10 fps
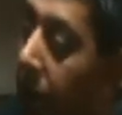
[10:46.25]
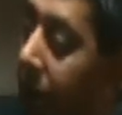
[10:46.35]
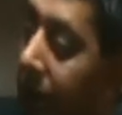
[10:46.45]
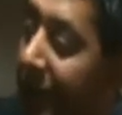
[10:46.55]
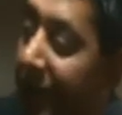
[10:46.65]

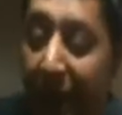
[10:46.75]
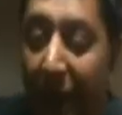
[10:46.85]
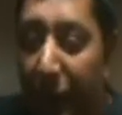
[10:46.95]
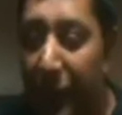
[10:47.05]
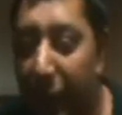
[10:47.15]

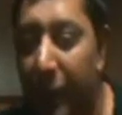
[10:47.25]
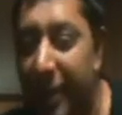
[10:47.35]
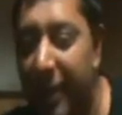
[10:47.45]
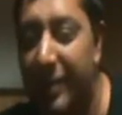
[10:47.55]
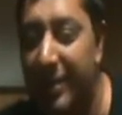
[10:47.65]

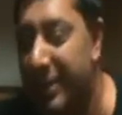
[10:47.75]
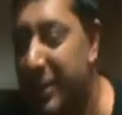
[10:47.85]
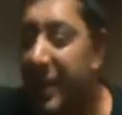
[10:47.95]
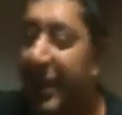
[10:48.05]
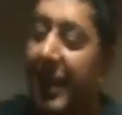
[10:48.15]

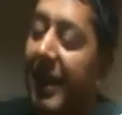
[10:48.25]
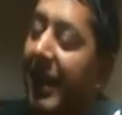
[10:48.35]
come here,